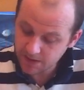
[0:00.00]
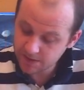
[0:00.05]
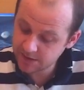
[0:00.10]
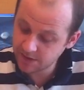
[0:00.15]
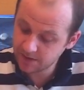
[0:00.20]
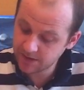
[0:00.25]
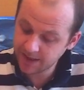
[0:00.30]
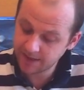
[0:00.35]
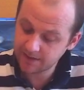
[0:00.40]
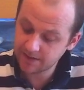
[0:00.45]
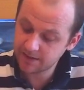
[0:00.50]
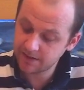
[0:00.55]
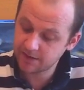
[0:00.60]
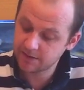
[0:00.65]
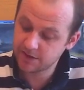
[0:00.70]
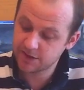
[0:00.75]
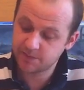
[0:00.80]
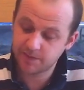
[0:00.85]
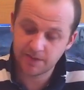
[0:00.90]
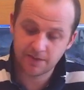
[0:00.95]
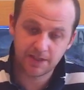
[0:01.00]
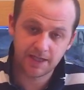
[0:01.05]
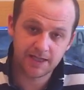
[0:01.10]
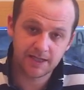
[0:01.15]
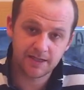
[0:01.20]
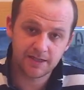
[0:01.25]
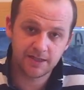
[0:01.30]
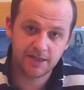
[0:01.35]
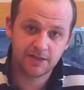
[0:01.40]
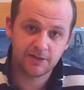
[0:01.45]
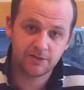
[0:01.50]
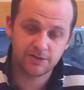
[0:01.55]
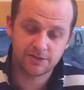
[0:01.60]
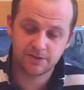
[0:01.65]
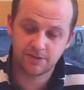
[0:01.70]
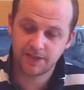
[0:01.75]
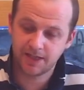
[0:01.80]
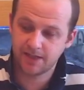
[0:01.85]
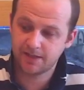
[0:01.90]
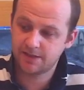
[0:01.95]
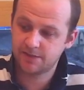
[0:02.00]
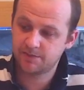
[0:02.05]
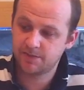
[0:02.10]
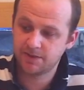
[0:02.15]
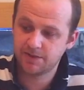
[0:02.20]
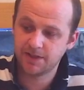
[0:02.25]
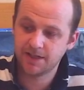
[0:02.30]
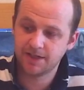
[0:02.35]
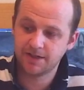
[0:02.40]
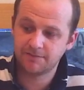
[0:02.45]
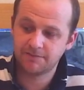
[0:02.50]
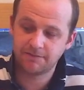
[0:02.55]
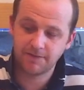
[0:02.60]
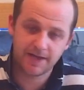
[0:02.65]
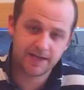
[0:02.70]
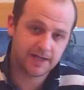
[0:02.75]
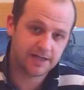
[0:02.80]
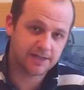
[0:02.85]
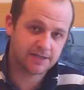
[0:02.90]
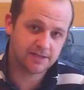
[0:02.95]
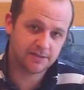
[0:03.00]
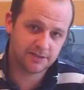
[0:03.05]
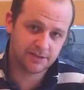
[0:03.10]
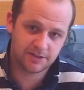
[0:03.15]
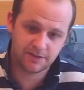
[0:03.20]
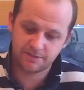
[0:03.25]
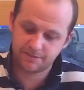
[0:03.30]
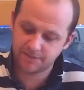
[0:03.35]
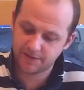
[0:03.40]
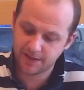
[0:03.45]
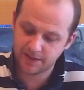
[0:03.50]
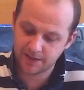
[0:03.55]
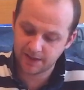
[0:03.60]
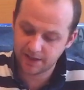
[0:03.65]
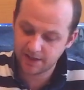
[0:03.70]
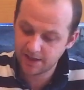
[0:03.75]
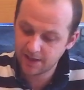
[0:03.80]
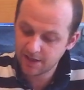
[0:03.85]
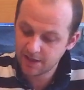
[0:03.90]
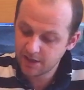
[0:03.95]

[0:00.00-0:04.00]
So like, the spirulina, you can also get spirulina flakes and stuff like that.